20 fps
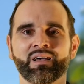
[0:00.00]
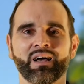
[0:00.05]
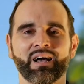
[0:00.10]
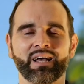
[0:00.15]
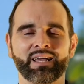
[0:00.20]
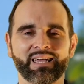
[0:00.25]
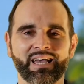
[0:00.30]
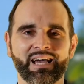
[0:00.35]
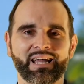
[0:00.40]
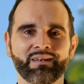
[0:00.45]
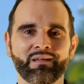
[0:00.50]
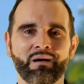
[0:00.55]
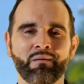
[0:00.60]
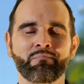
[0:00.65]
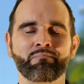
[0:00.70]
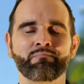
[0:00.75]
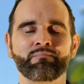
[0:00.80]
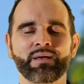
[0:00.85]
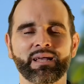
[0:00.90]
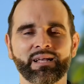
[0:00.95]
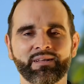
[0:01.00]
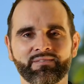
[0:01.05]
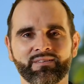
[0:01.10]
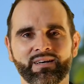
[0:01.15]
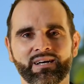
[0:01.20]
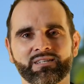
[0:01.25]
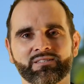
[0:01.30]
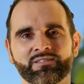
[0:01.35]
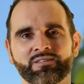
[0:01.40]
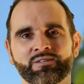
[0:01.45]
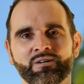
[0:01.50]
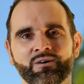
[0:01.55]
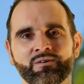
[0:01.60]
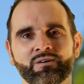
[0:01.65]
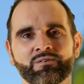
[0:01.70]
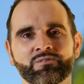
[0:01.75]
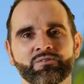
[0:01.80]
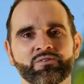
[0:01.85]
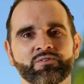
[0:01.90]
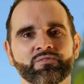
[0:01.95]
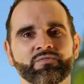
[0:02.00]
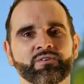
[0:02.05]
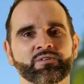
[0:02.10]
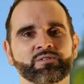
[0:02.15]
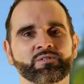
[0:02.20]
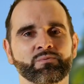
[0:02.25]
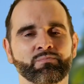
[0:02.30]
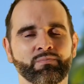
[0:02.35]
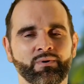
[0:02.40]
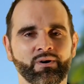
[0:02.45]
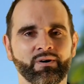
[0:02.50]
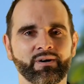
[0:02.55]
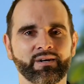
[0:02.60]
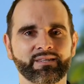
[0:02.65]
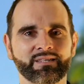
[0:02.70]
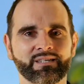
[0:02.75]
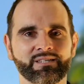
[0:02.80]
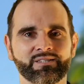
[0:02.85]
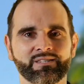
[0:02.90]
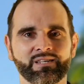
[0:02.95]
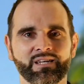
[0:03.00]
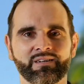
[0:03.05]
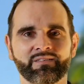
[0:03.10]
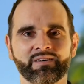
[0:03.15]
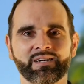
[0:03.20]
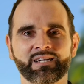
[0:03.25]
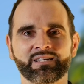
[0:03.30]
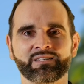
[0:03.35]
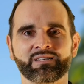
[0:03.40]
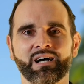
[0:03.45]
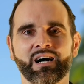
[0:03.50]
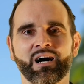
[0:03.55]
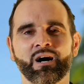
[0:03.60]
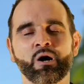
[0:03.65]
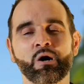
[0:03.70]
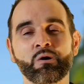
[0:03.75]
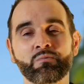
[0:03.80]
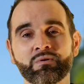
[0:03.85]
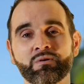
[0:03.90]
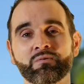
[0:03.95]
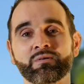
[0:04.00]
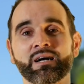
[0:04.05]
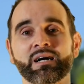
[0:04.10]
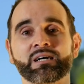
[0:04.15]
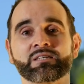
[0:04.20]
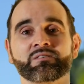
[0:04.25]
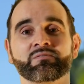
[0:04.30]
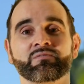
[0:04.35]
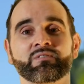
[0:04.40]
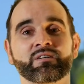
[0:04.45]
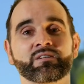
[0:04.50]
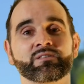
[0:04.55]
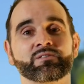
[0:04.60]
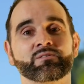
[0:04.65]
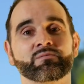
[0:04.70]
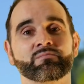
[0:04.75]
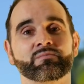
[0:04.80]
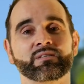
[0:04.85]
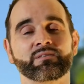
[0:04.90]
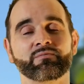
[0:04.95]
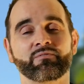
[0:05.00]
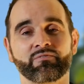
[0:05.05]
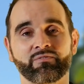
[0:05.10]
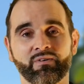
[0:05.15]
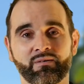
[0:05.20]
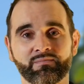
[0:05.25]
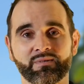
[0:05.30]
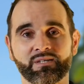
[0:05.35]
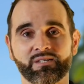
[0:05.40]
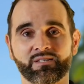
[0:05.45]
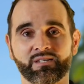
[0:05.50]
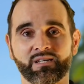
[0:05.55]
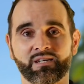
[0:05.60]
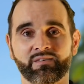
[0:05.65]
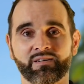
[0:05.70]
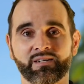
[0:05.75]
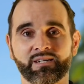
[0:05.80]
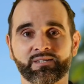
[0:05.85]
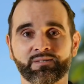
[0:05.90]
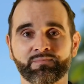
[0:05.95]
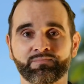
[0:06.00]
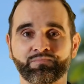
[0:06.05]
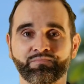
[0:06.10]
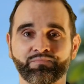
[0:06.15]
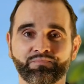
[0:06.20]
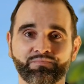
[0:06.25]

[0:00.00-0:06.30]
Again, a big thanks to Dodo Juice for supporting this series. I hope you guys have learned something from this series.